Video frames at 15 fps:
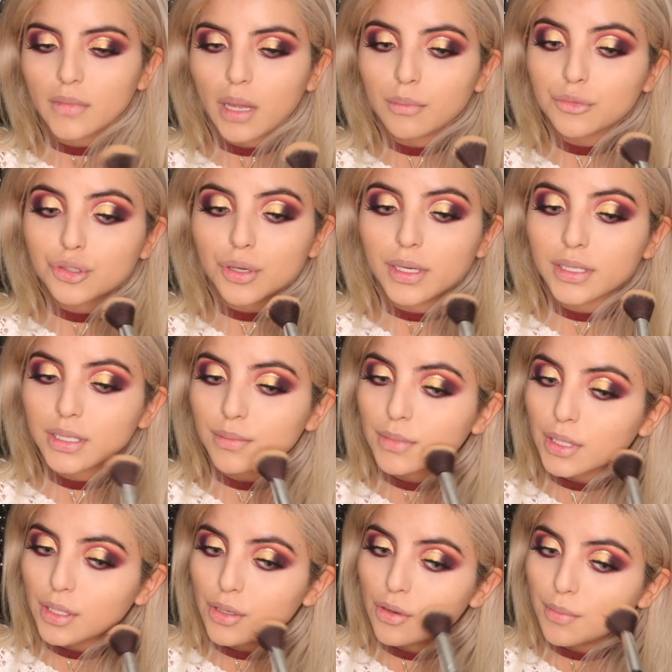I'm trying
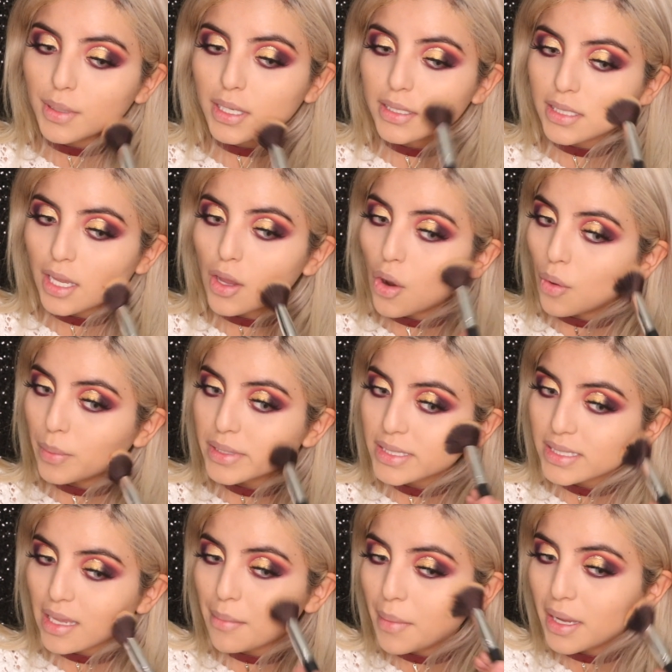something new because I always
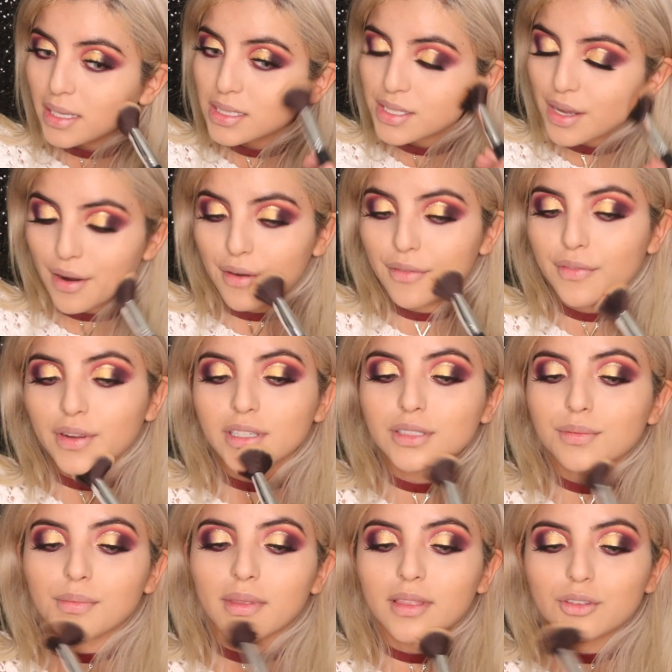set my entire
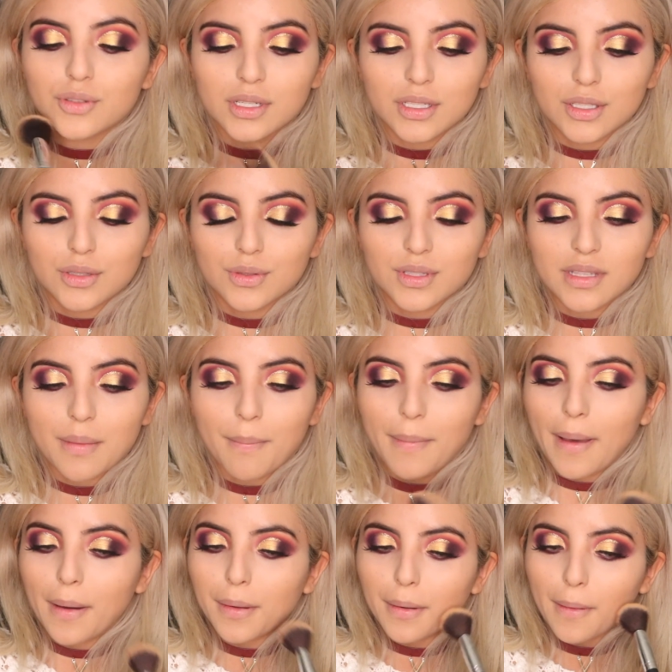face with translucent
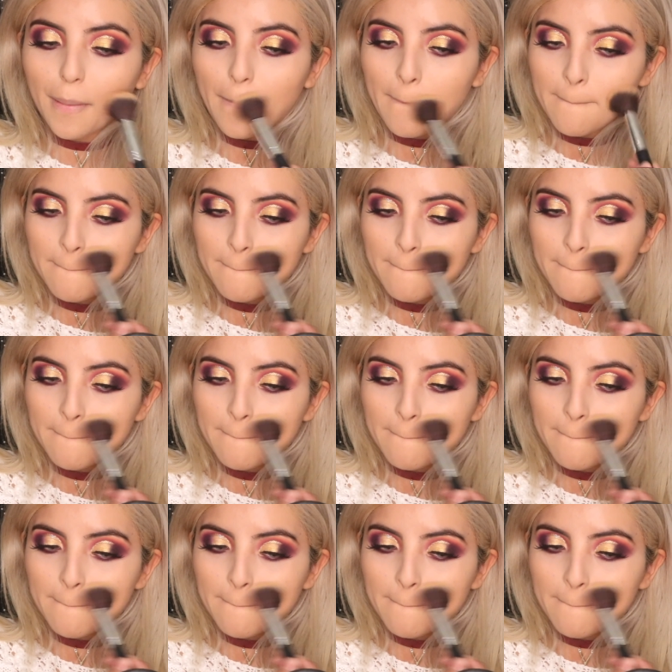powder.